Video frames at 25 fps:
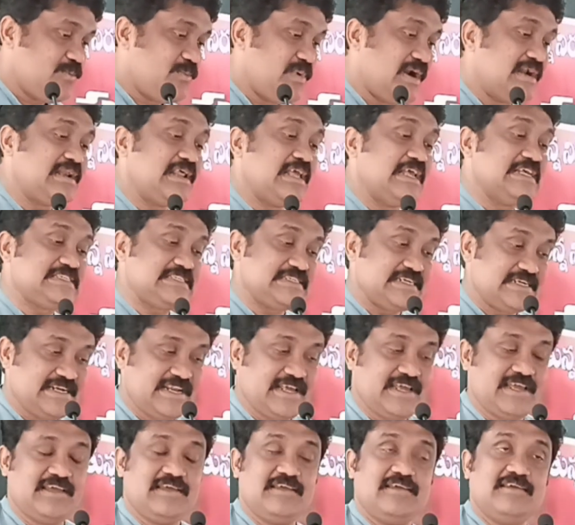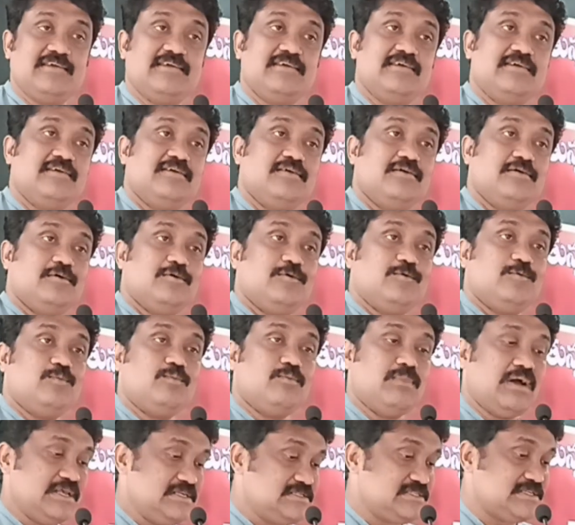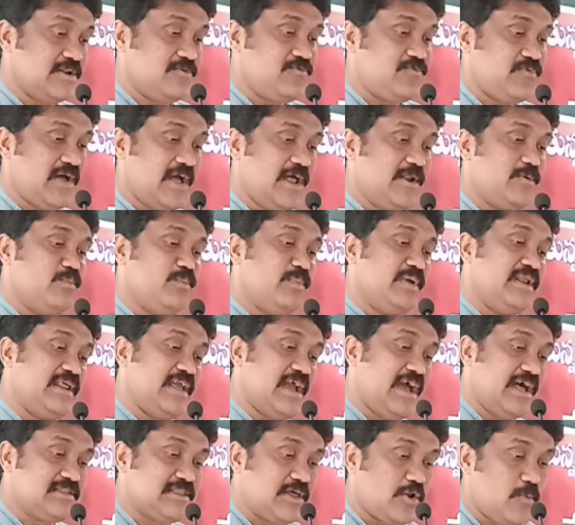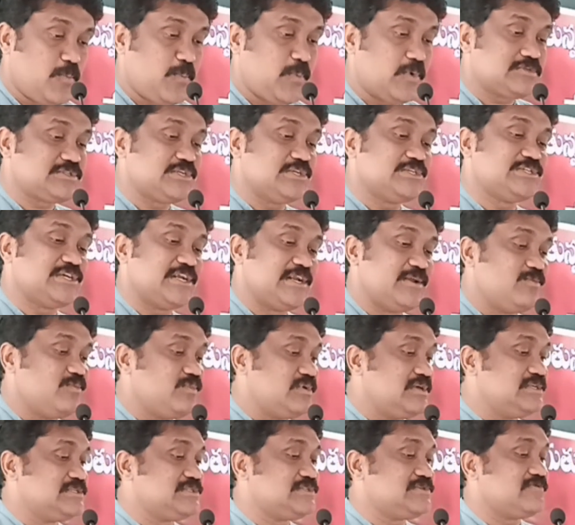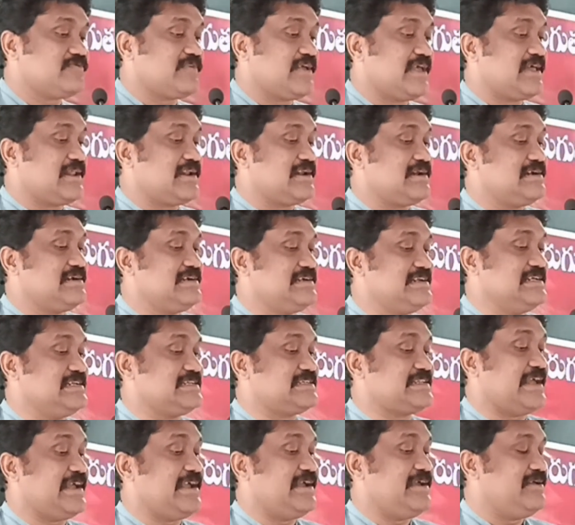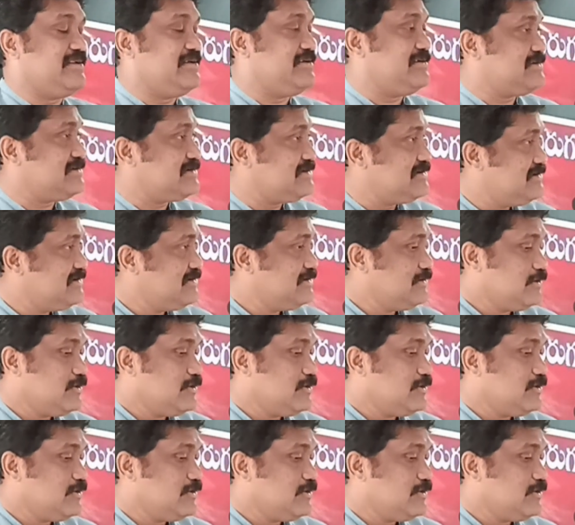But yesterday, myself and many other opposition MPs were detained